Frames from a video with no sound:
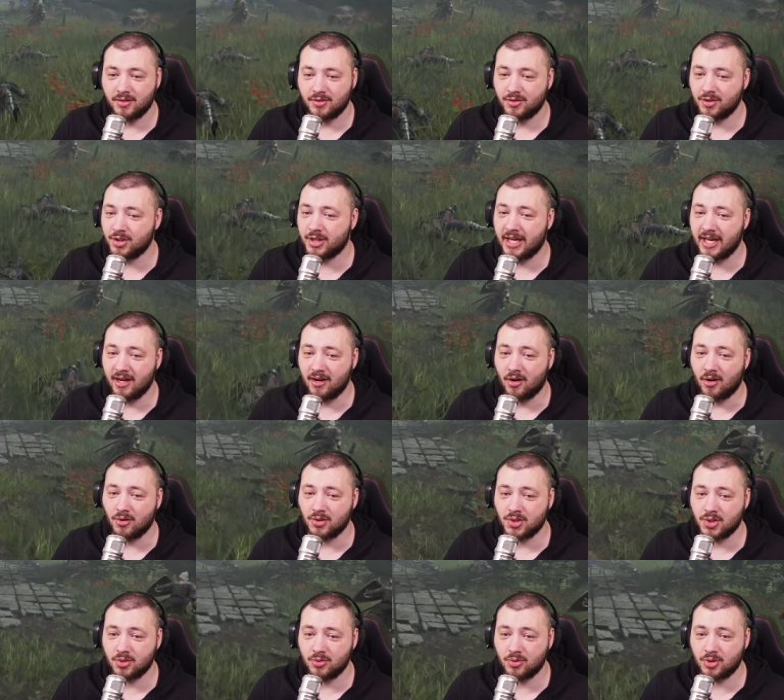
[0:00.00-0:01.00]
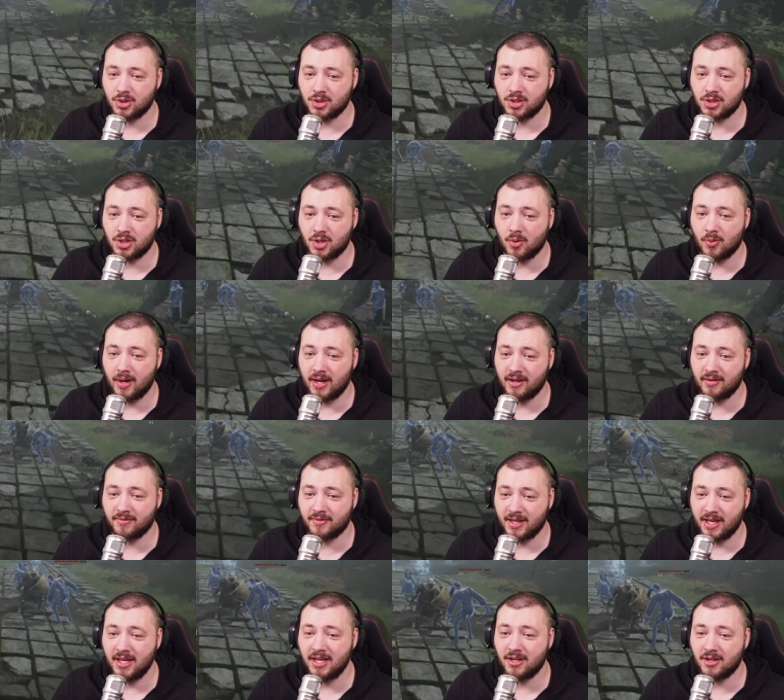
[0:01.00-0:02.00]
You can also just go A F
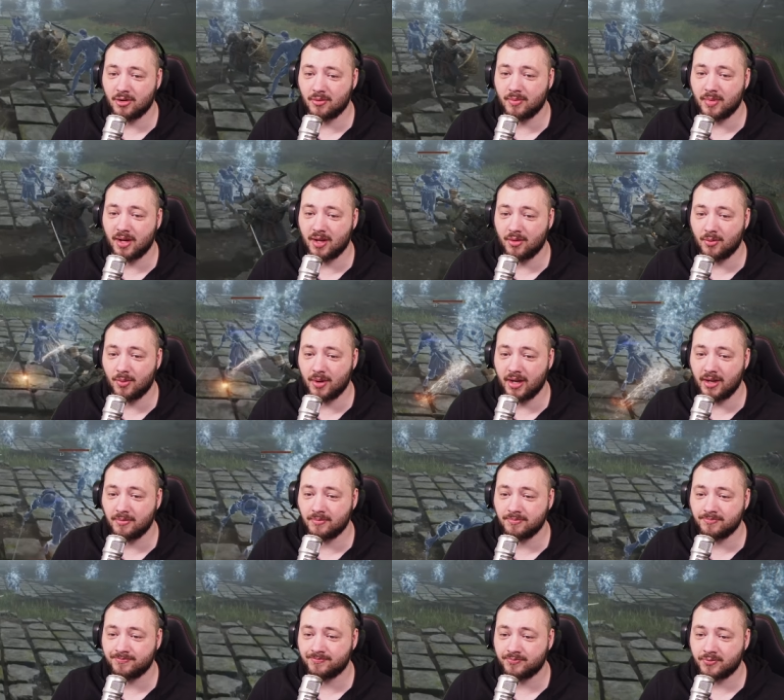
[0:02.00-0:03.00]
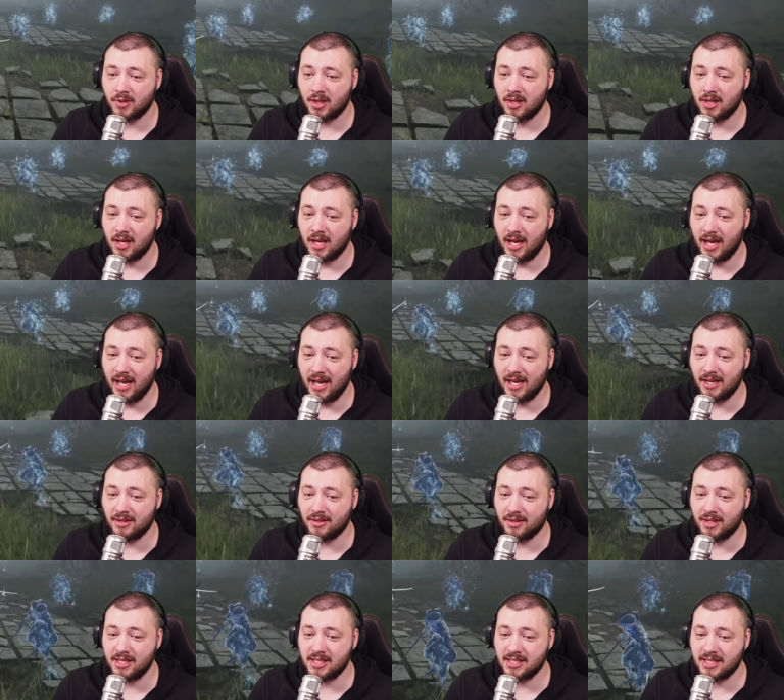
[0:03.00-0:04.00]
K here, by the way. And
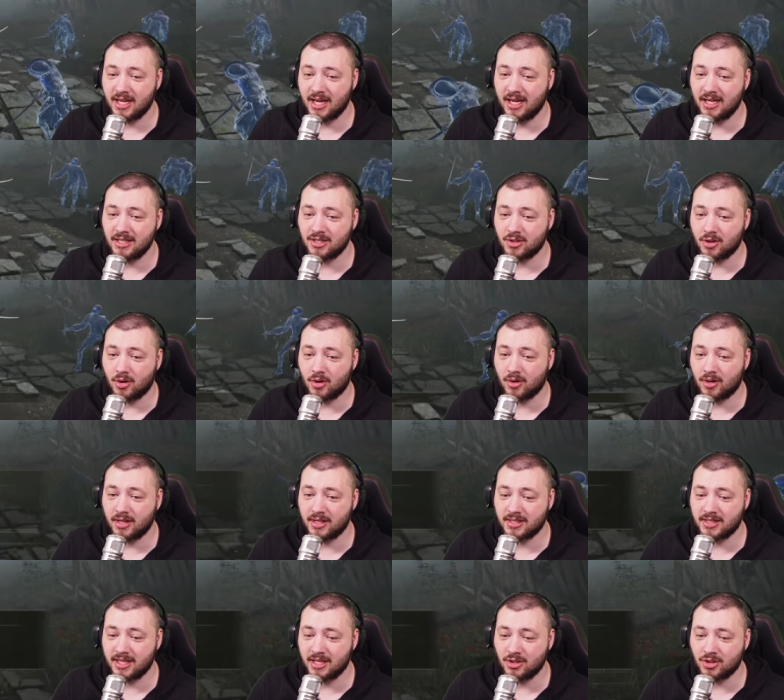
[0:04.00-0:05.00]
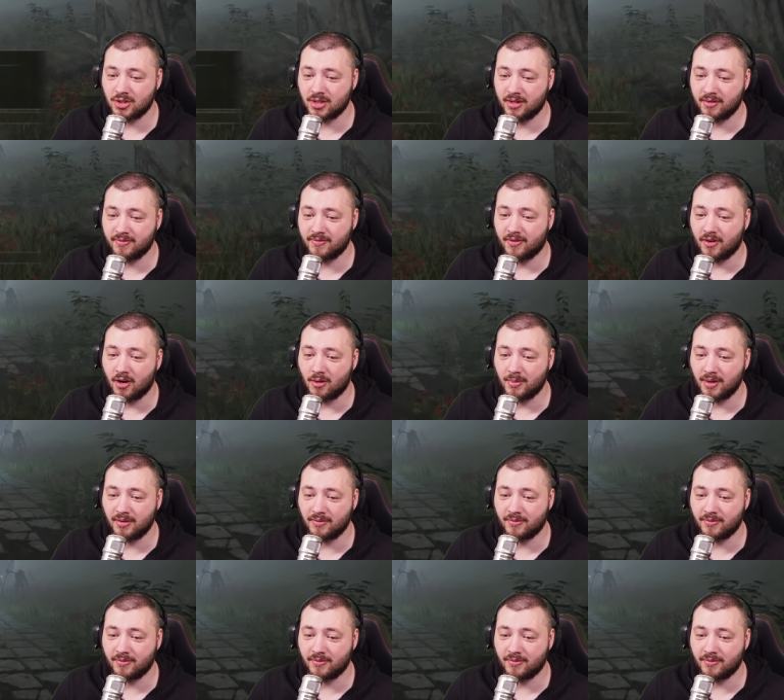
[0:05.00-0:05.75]
these guys are essentially farming